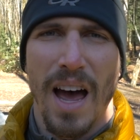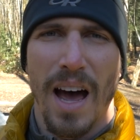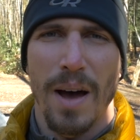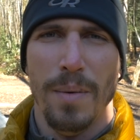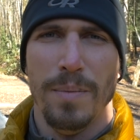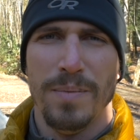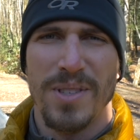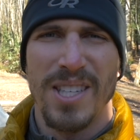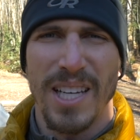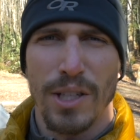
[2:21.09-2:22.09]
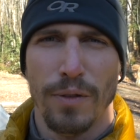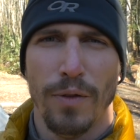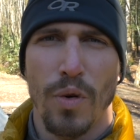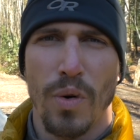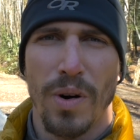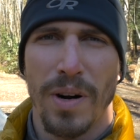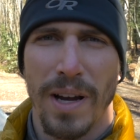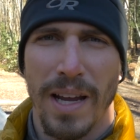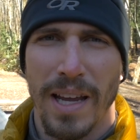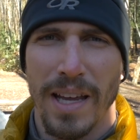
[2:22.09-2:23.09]
I'm 6'4",
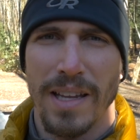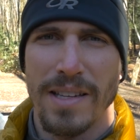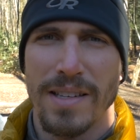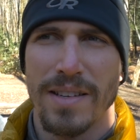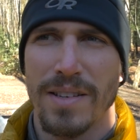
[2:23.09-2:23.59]
and